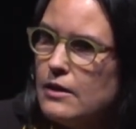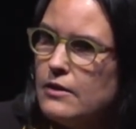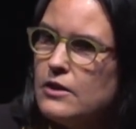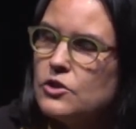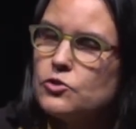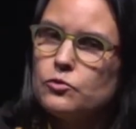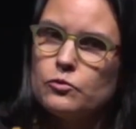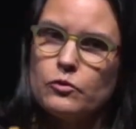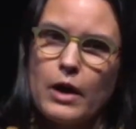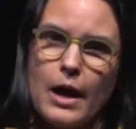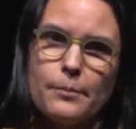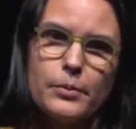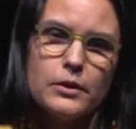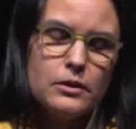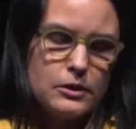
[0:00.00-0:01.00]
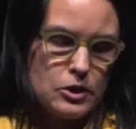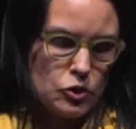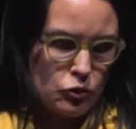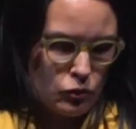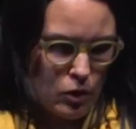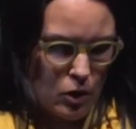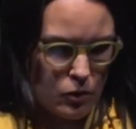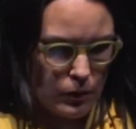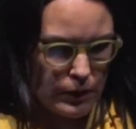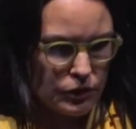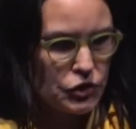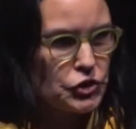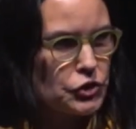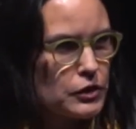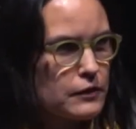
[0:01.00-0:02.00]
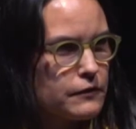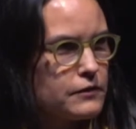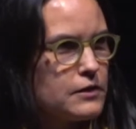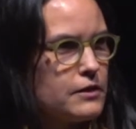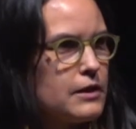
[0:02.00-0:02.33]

this rapidly growing shift